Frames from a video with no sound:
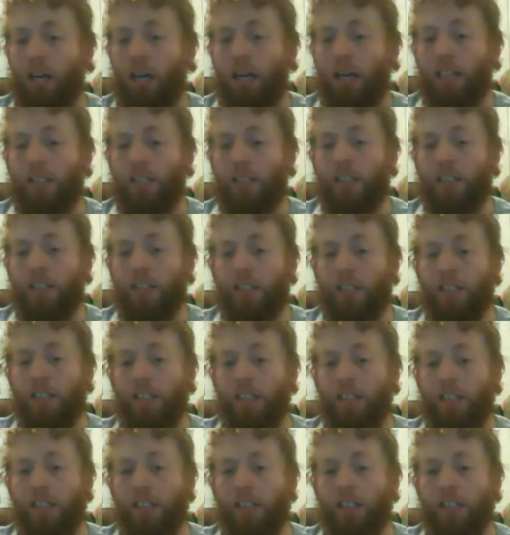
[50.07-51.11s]
and
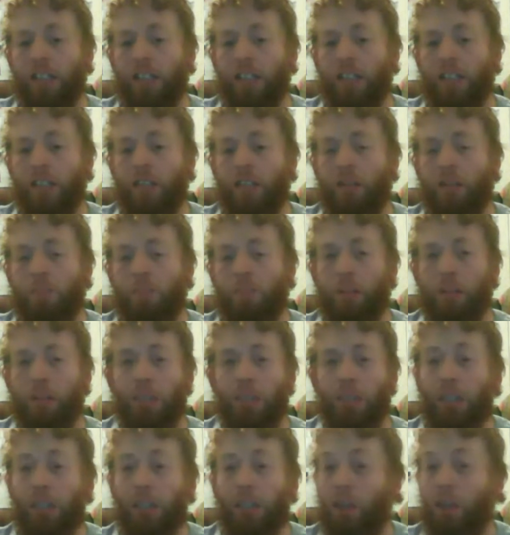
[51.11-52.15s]
the but
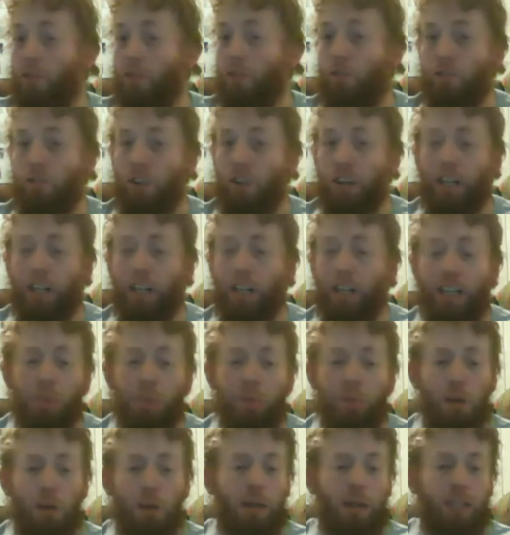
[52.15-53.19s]
really nice
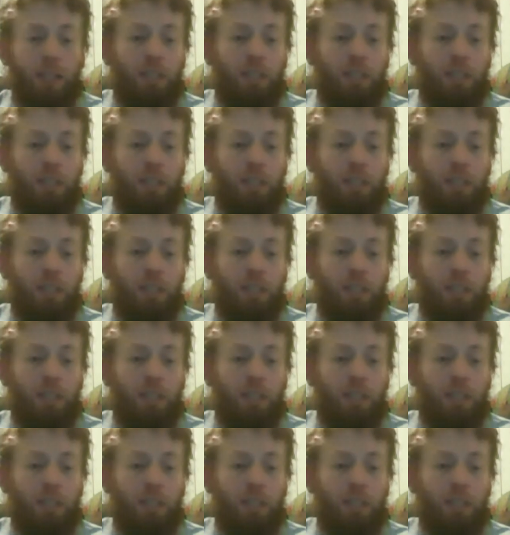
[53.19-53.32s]
beer mix.